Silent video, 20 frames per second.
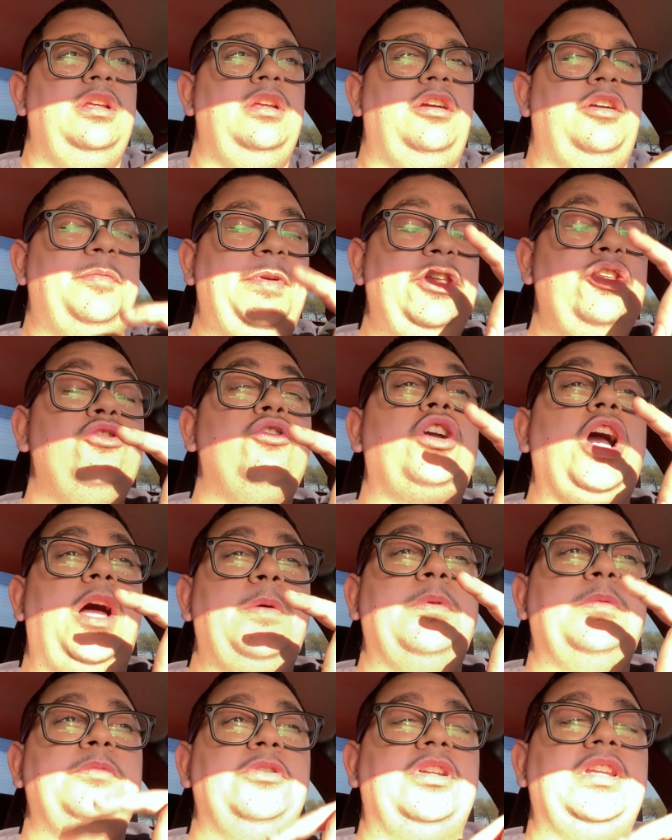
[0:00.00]
or my new
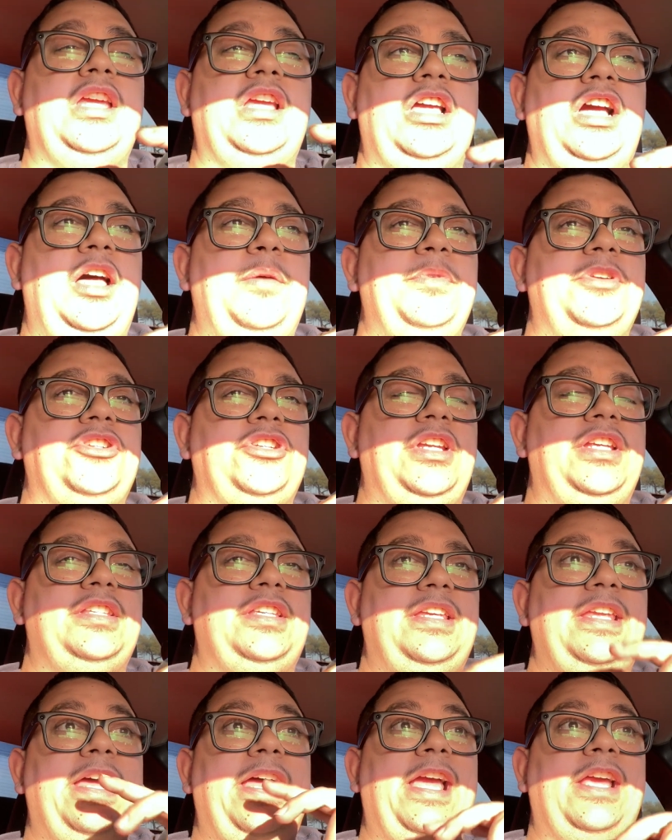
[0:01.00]
comic book day comics, should I
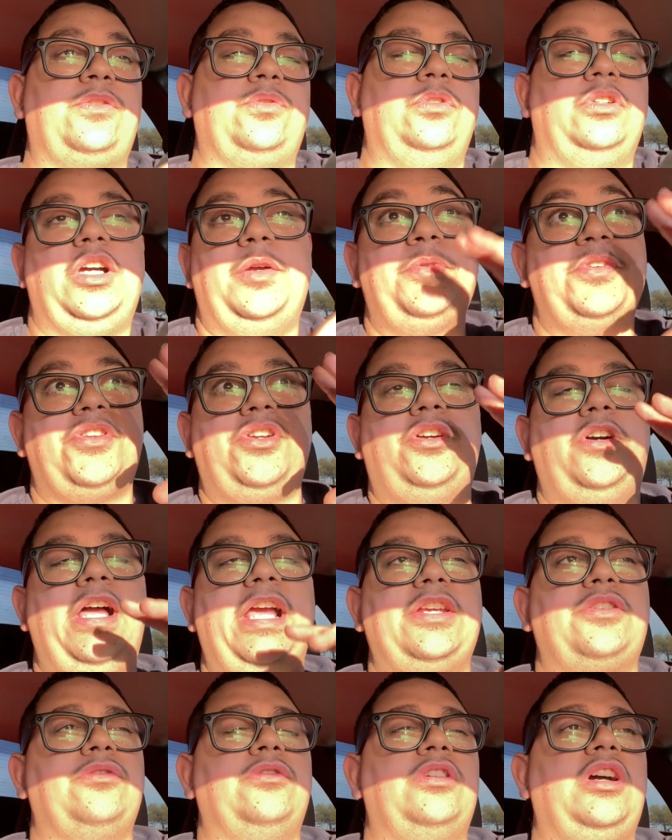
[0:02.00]
say, not actual comics, they're all
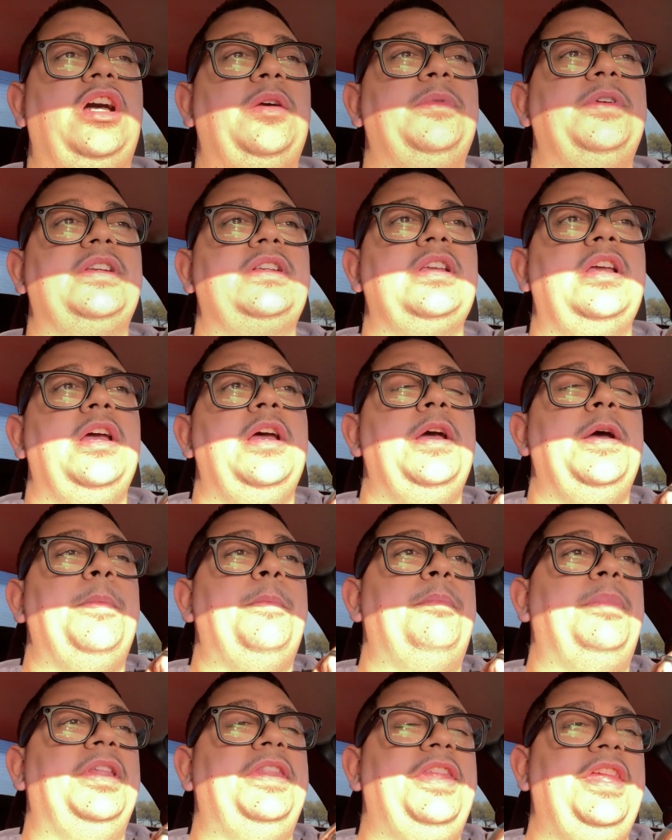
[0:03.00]
actual comics.
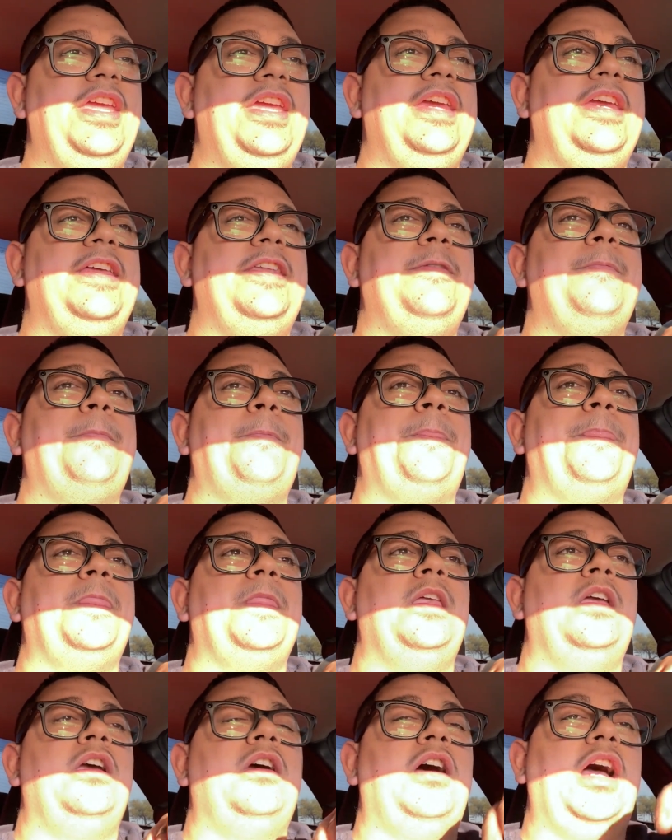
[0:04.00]
But then
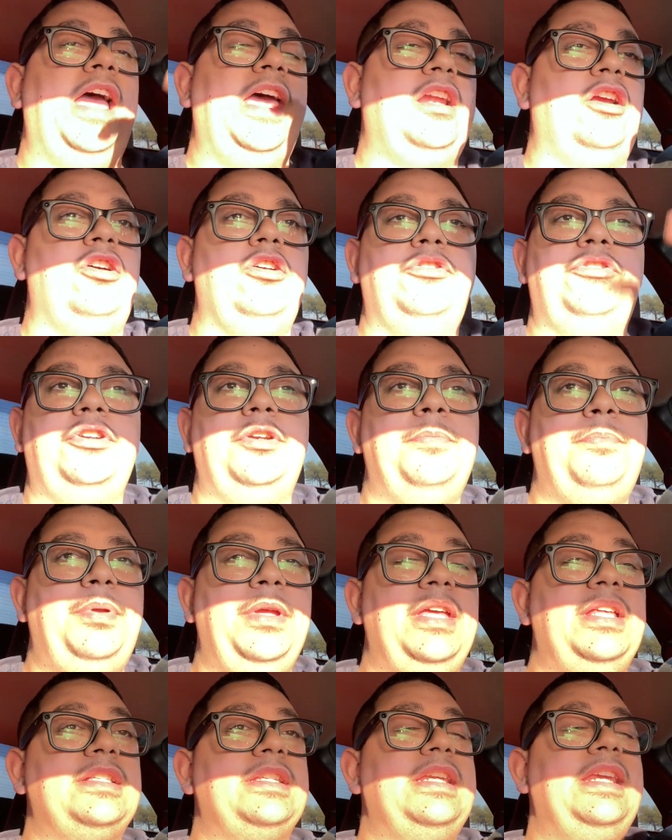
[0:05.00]
I had to go through the
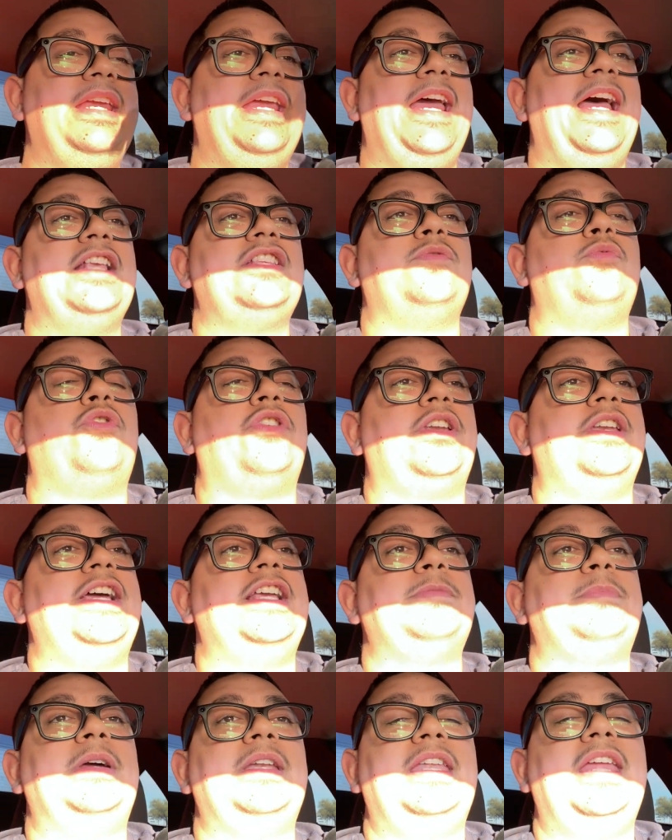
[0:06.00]
bins, and he has them organized by